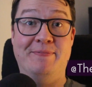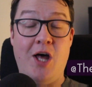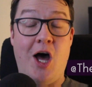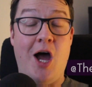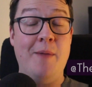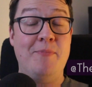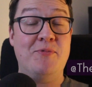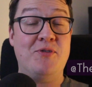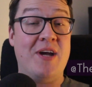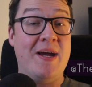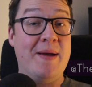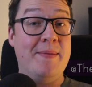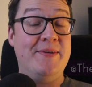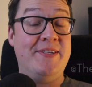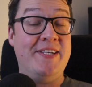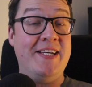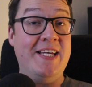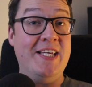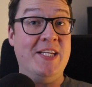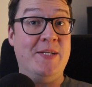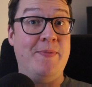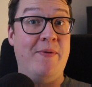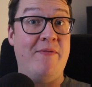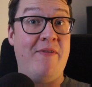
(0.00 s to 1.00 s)
The hype train
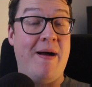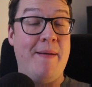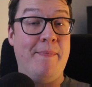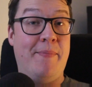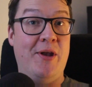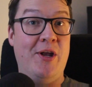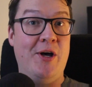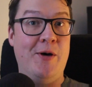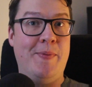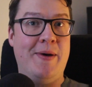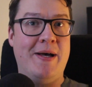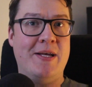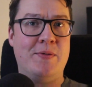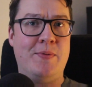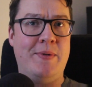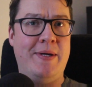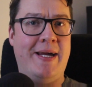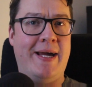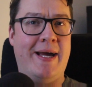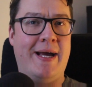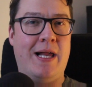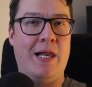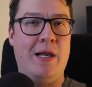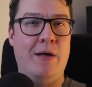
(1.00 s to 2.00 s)
seems to be ramping up as we
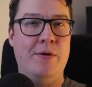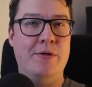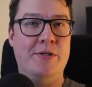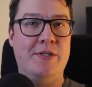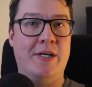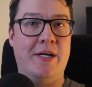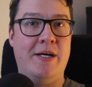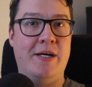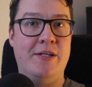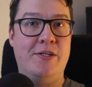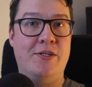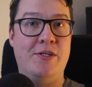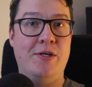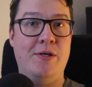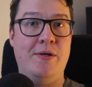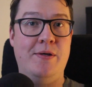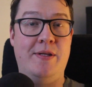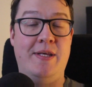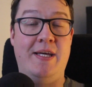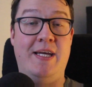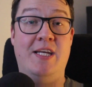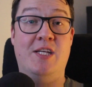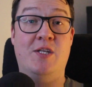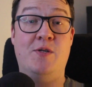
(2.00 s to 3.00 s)
get closer to
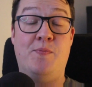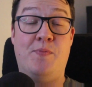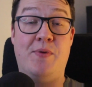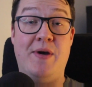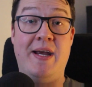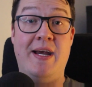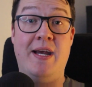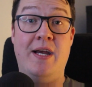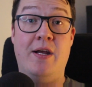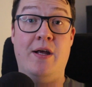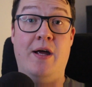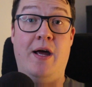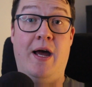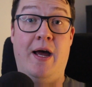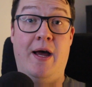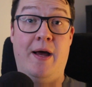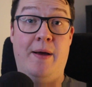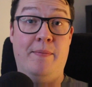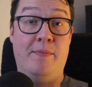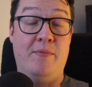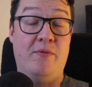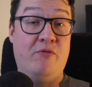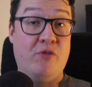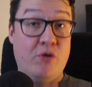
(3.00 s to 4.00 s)
the spring
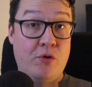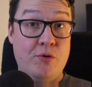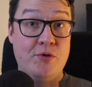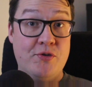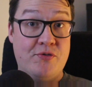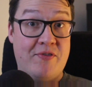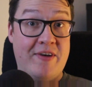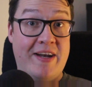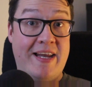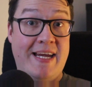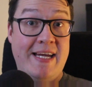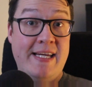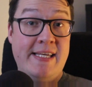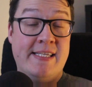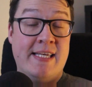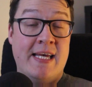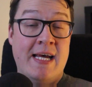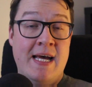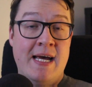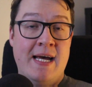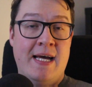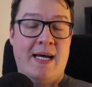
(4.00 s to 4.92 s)
rules release,